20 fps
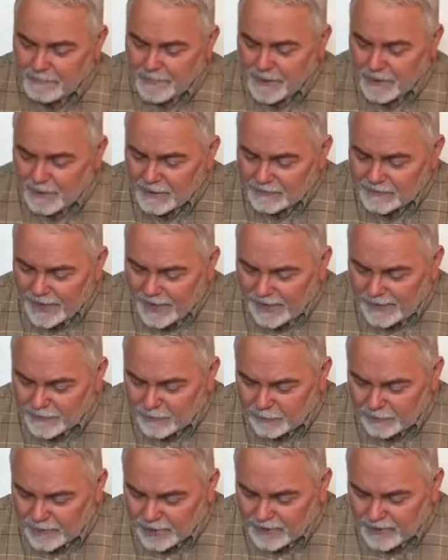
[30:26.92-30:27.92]
Now, as
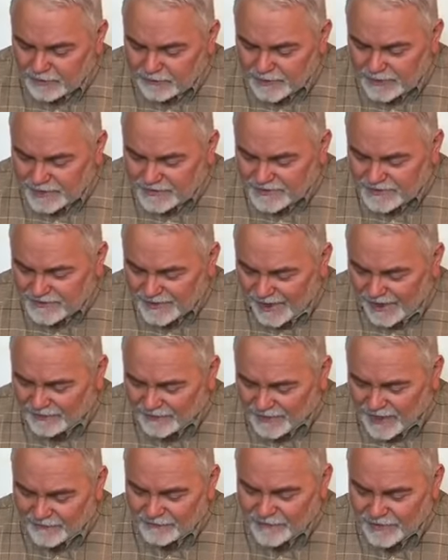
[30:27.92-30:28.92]
we look at this, I
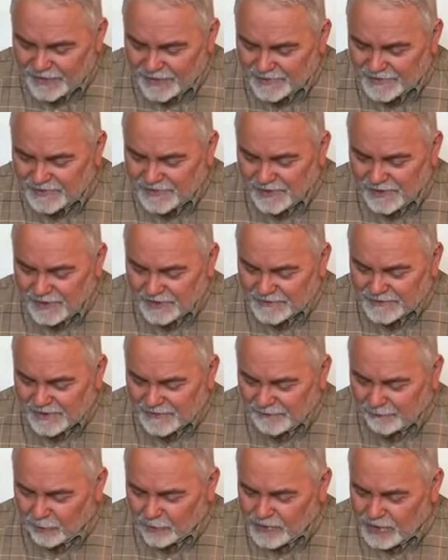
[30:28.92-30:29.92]
love this. It says,
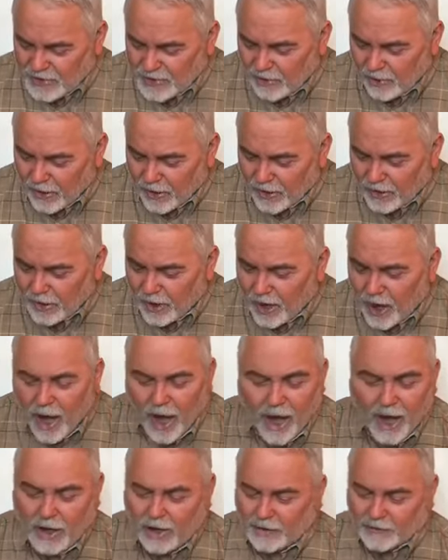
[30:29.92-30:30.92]
For ye are
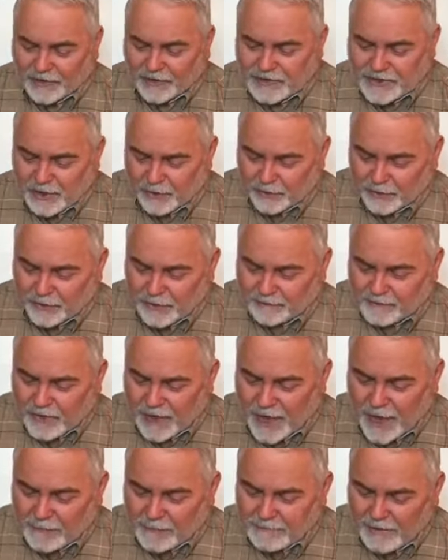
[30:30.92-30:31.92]
all the children of
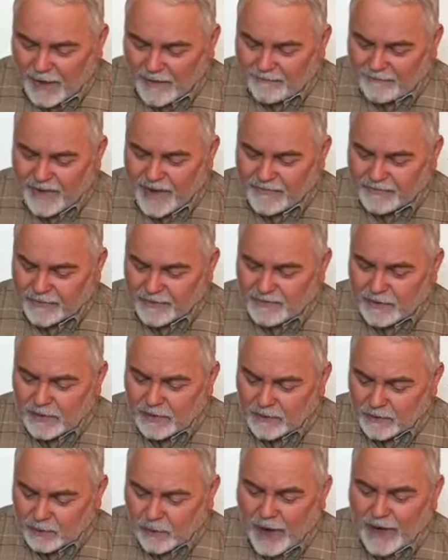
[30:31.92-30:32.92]
God by faith in
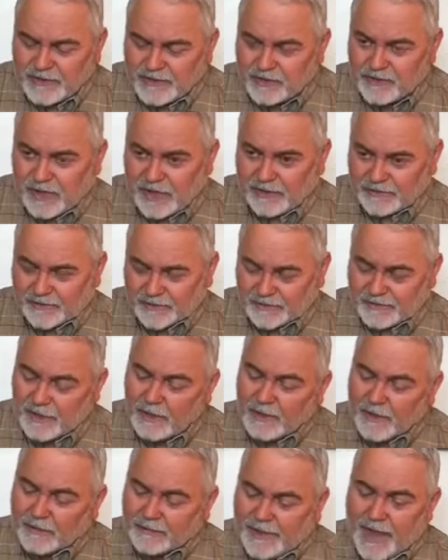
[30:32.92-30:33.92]
Christ Jesus.
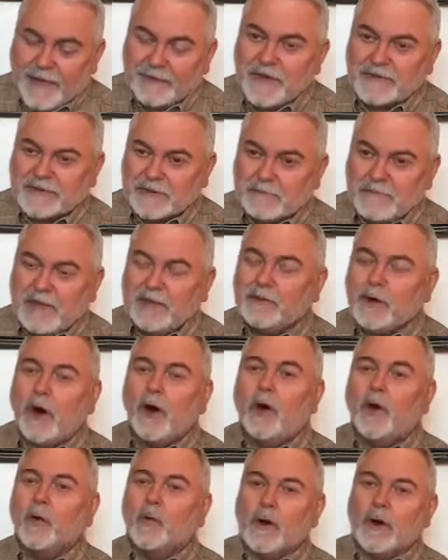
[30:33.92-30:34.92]
That doesn't mean the
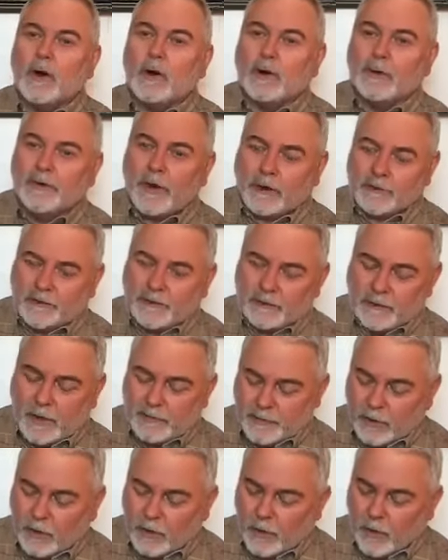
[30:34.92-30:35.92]
whole world or the, the,
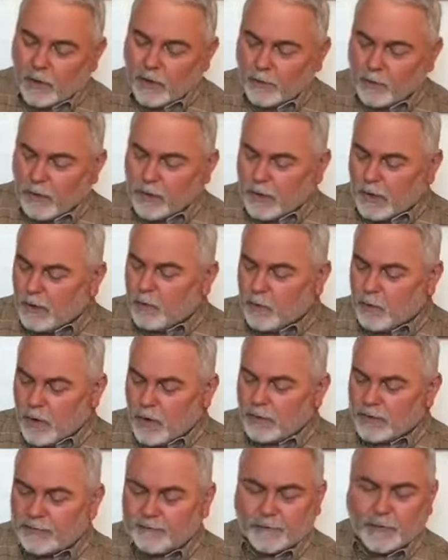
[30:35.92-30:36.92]
the whole, whole
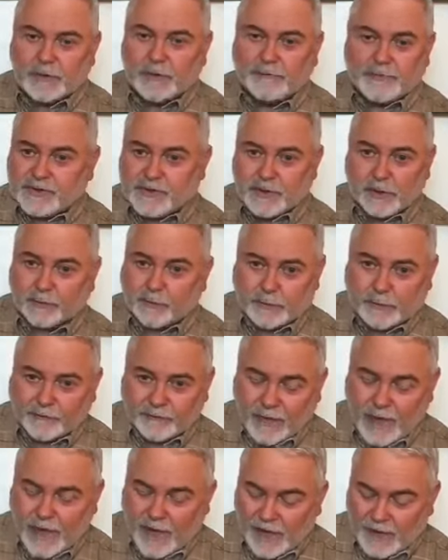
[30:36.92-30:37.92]
world is full of the children of
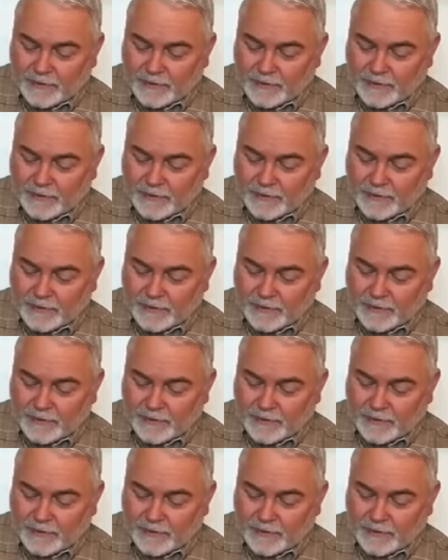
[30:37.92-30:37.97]
God.